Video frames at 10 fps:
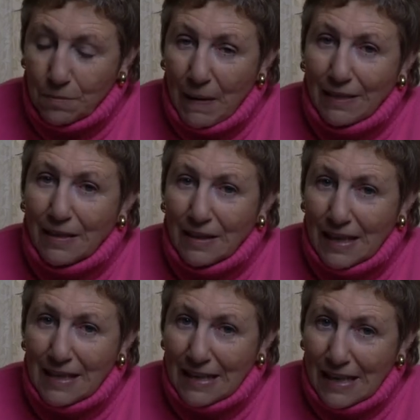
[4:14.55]
meant that
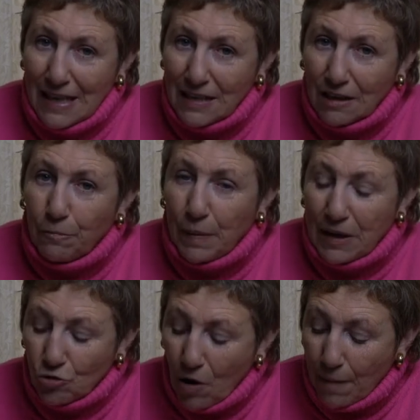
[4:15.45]
these E's have
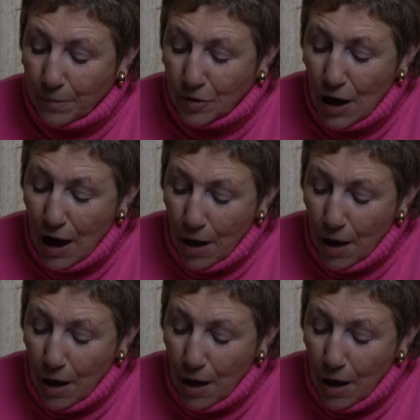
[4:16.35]
been dropped,